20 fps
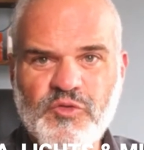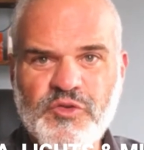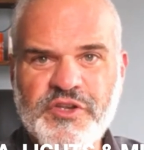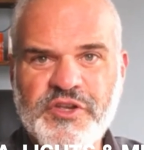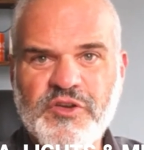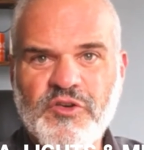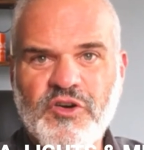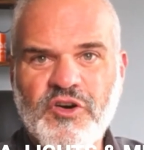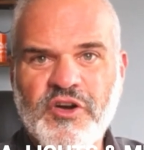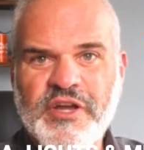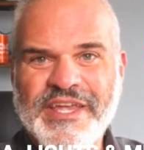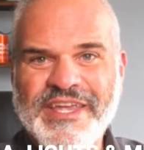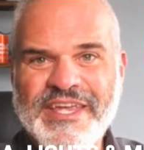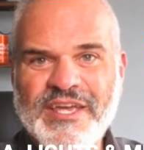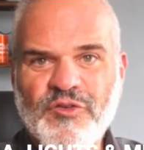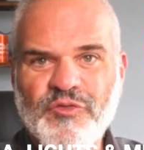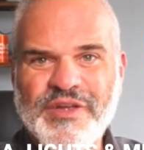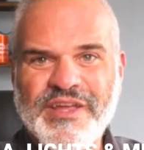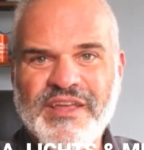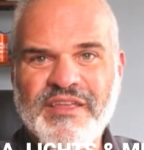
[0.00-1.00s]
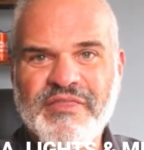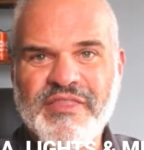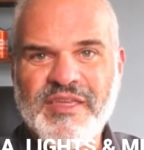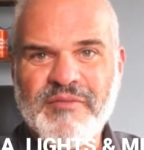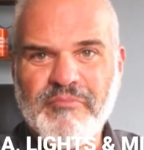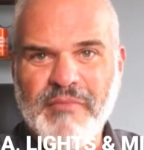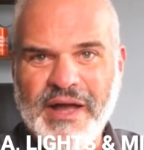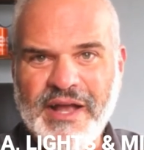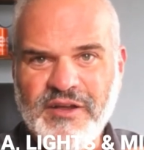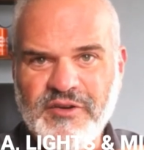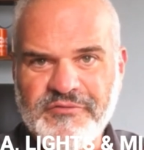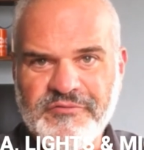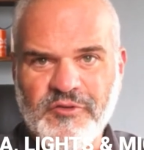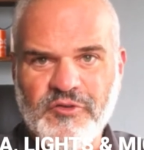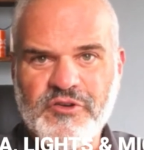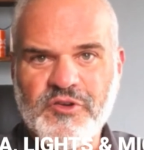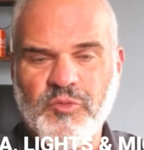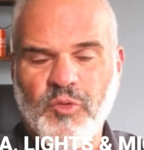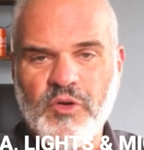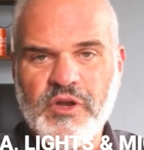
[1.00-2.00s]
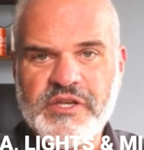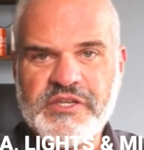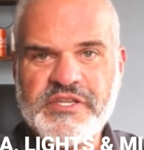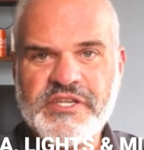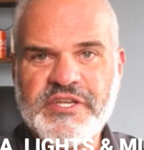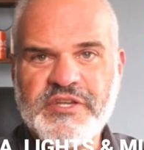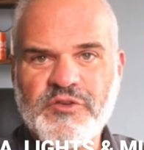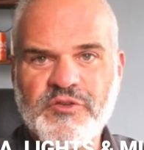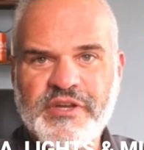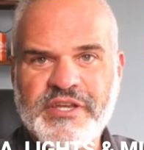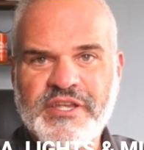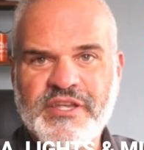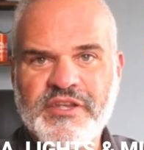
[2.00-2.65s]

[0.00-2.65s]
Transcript: You're hearing the microphone quality, you're,